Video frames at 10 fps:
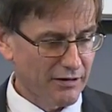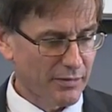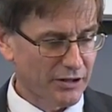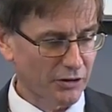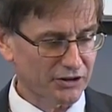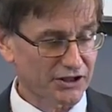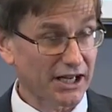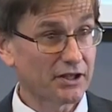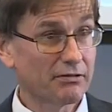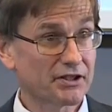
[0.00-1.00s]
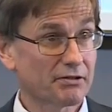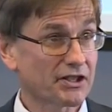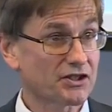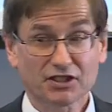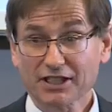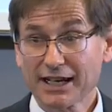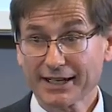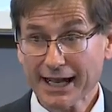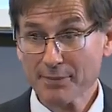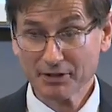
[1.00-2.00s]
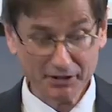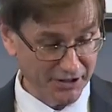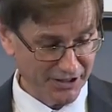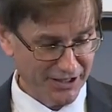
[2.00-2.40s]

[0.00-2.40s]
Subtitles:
But not to say that resurrections can't happen